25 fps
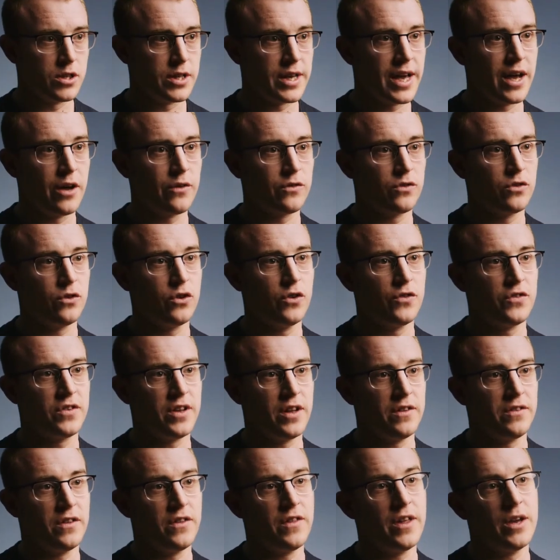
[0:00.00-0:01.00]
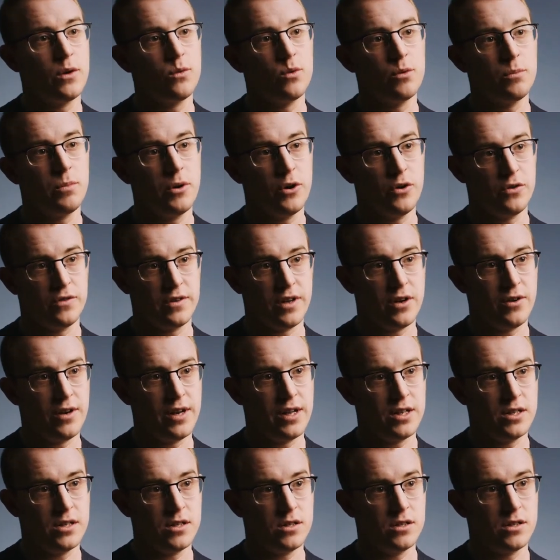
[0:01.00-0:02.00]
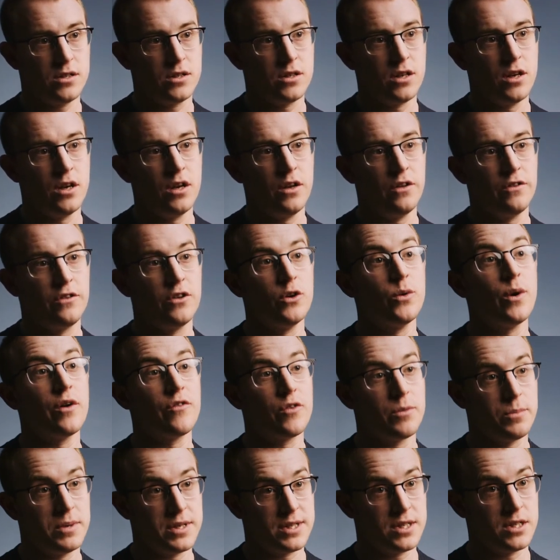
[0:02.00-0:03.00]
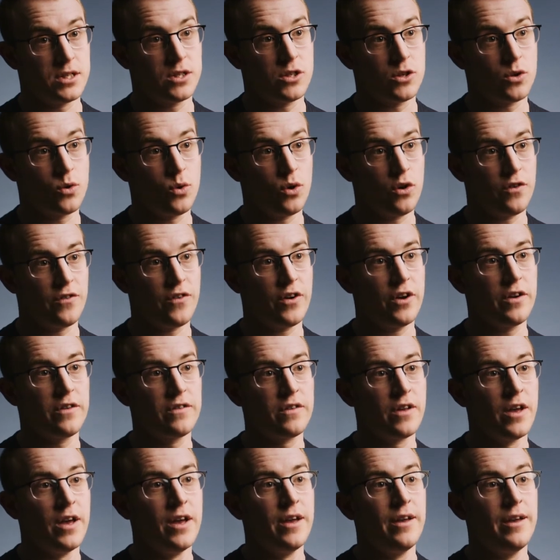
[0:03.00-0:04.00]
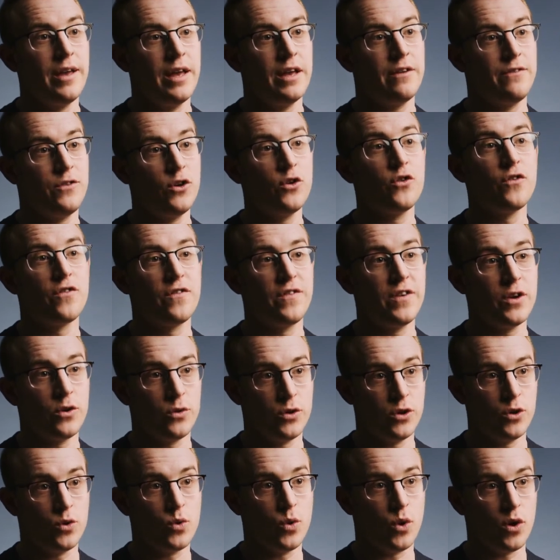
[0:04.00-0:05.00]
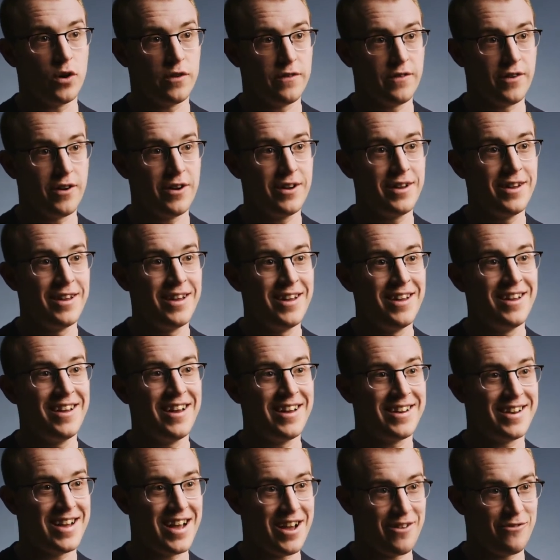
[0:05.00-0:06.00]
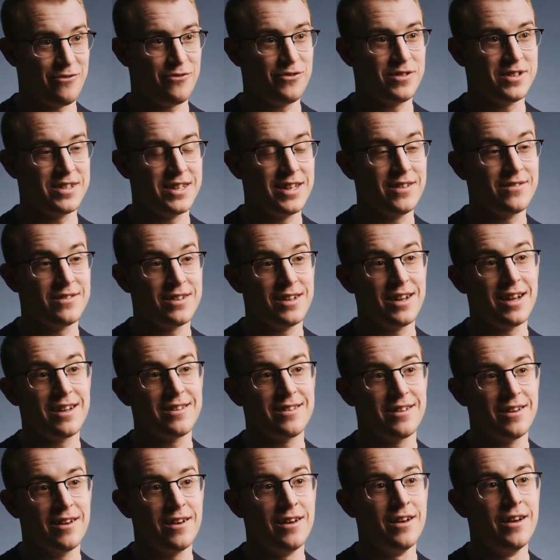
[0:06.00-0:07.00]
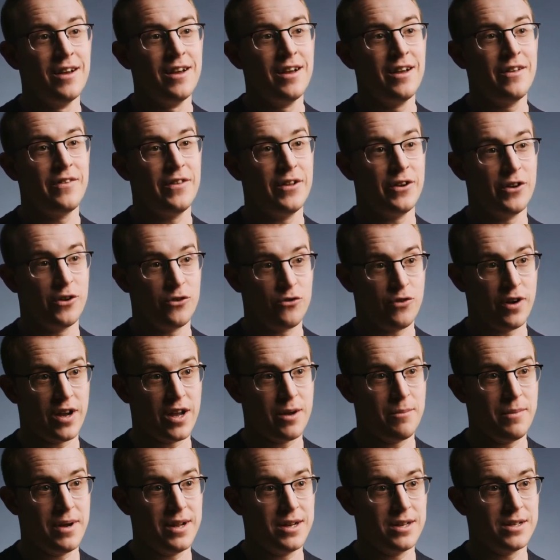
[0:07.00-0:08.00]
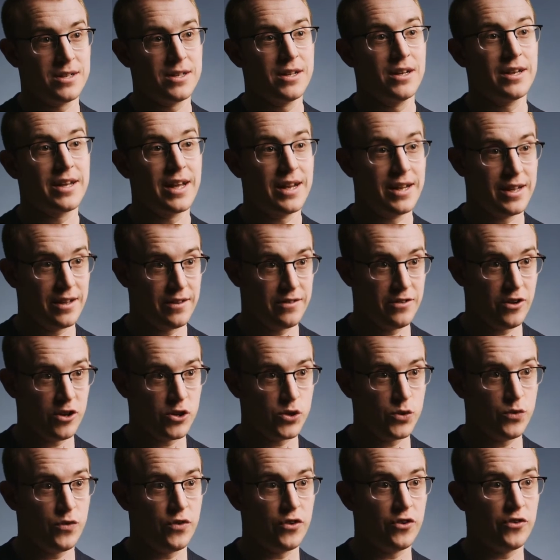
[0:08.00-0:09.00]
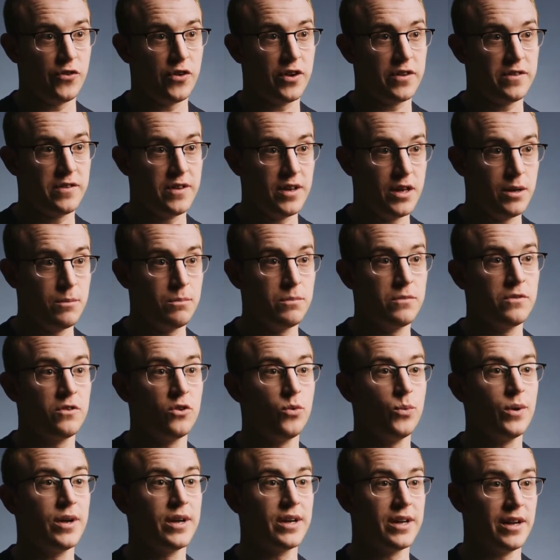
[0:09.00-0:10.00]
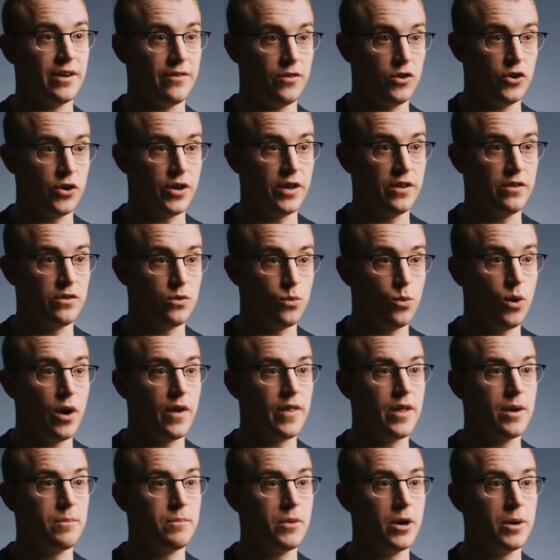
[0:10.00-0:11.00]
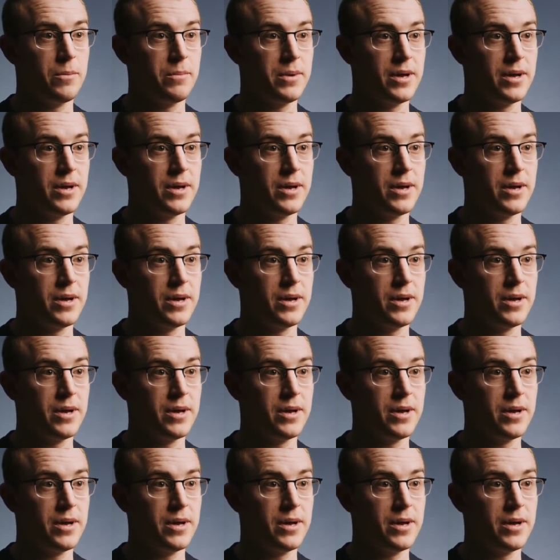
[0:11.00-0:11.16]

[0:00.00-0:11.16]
the council have said that they will post out letters to every business that qualifies. If you feel you qualify and haven't received a letter, then I'd recommend getting in touch with one of our team so we can have a look into why that might